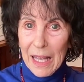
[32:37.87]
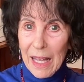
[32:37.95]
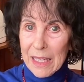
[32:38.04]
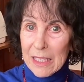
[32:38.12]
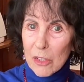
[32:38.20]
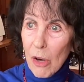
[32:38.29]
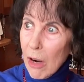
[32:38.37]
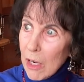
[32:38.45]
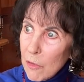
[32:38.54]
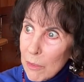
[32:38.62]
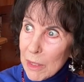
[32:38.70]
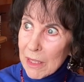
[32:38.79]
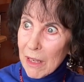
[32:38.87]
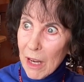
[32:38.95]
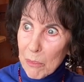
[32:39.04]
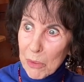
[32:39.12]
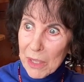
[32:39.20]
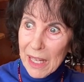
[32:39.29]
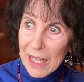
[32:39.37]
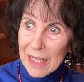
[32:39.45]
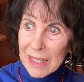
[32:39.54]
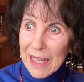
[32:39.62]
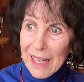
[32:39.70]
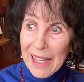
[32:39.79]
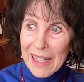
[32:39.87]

And it's hard for me to comprehend,